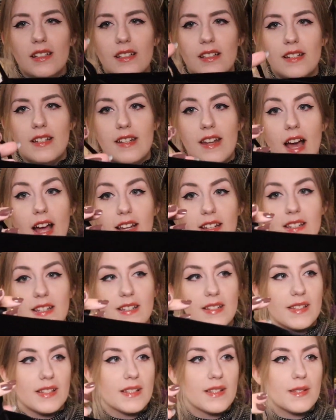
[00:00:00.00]

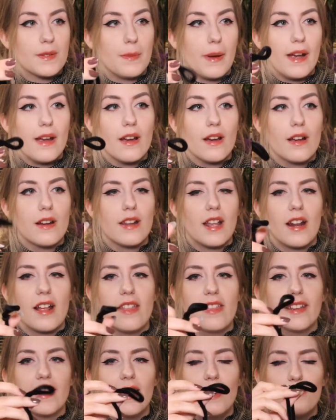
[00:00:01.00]
90s inspired, and
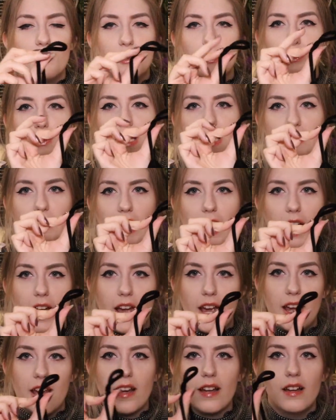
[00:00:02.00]
I think I have to
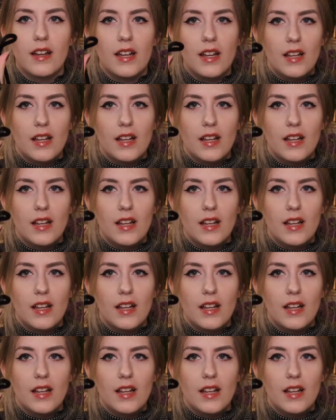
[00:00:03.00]
retie